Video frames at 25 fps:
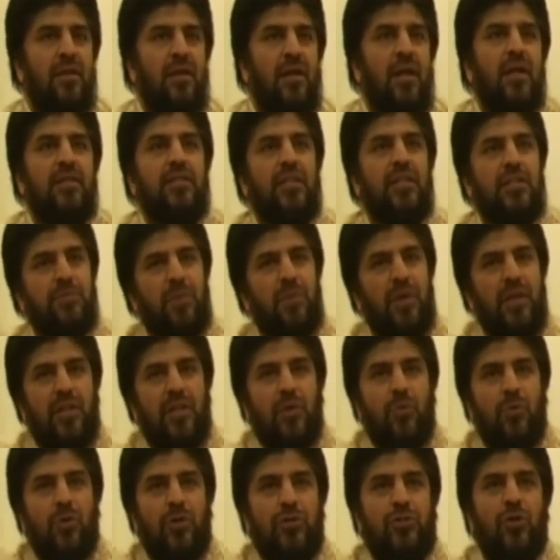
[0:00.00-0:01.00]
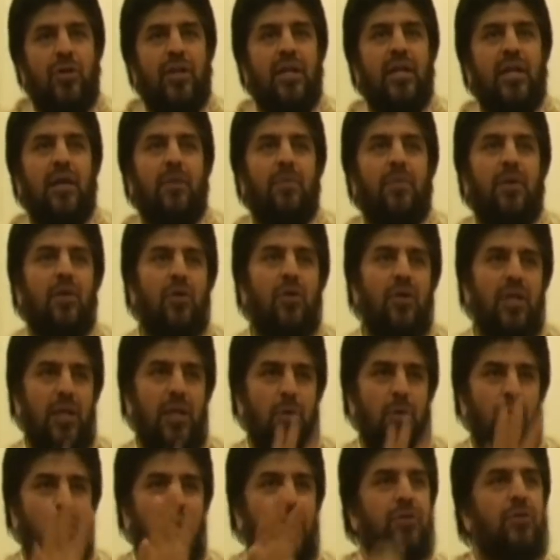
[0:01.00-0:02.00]
And this brother was talking about only
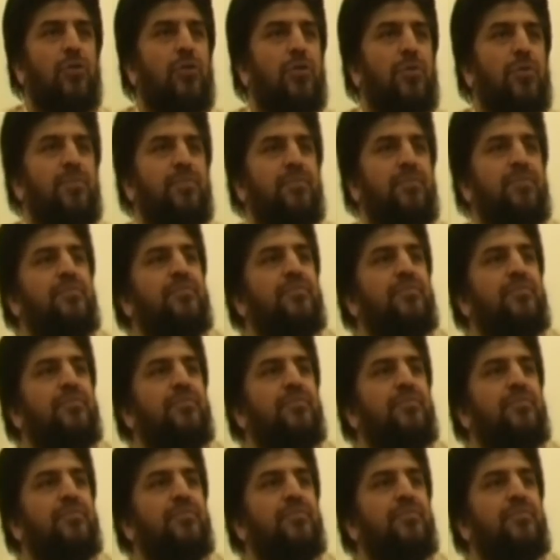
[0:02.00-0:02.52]
one group.